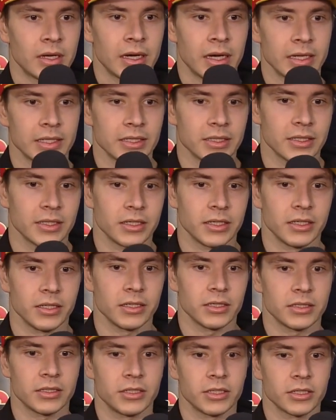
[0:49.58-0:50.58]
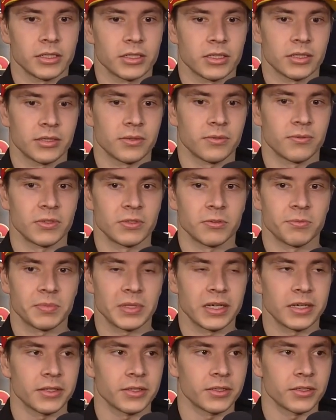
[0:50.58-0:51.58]
I think key is just when we
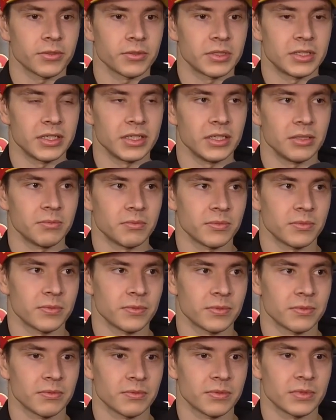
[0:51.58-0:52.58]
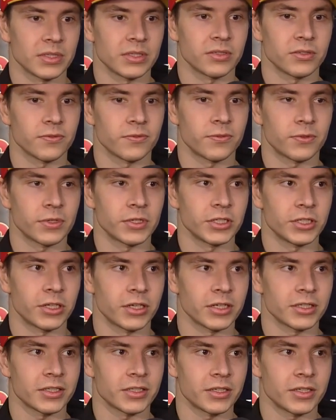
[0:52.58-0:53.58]
play it in our team, you know, for each
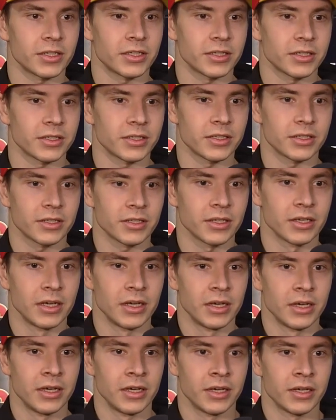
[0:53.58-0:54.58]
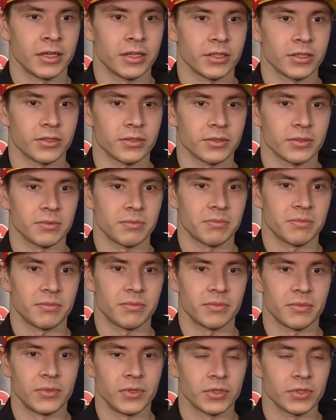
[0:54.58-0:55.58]
other, and you know,
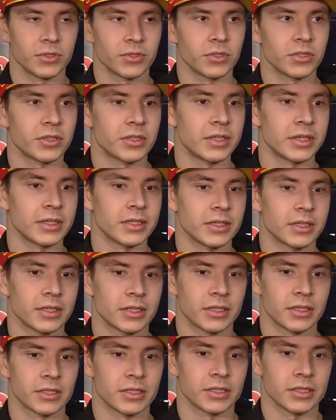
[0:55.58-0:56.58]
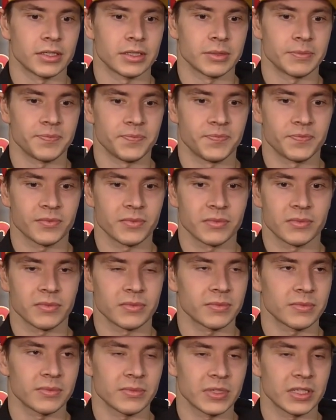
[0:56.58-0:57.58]
don't do it like
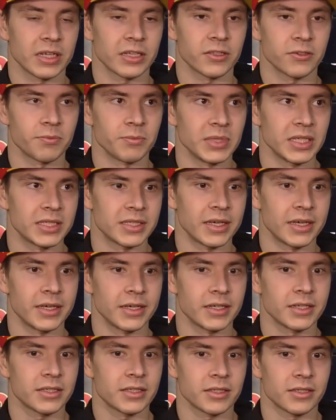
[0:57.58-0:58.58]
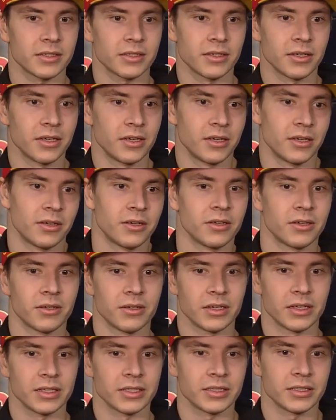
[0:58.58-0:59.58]
a lot of mistakes.
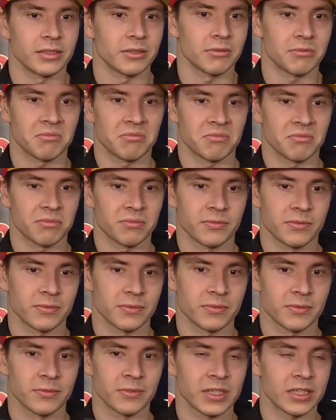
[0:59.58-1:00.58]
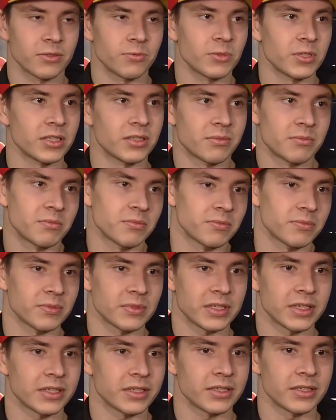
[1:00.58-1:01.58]
I think we can win,
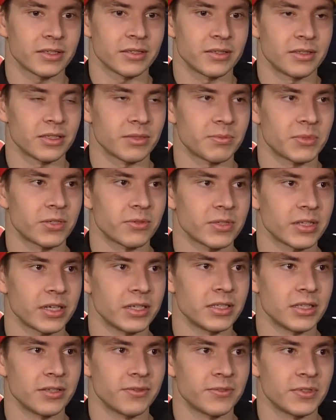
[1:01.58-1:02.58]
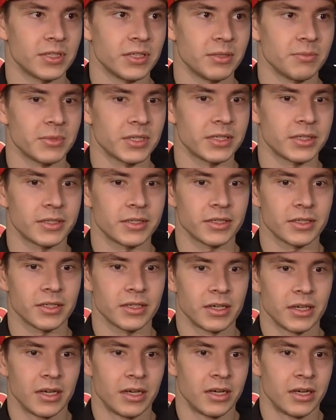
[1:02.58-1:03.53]
like, doesn't matter what kind of team, and